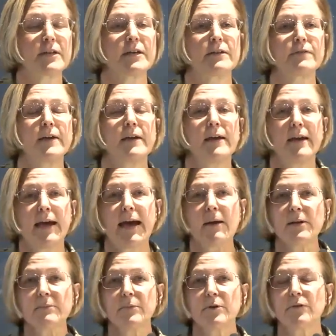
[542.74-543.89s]
of how
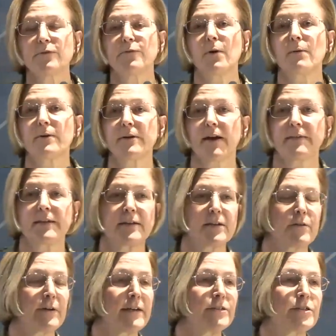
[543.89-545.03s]
we move forward on the
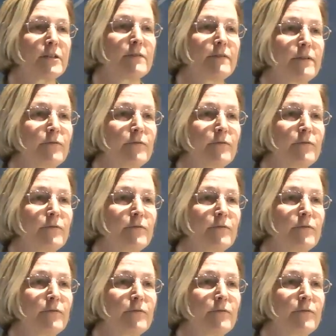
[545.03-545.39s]
integration of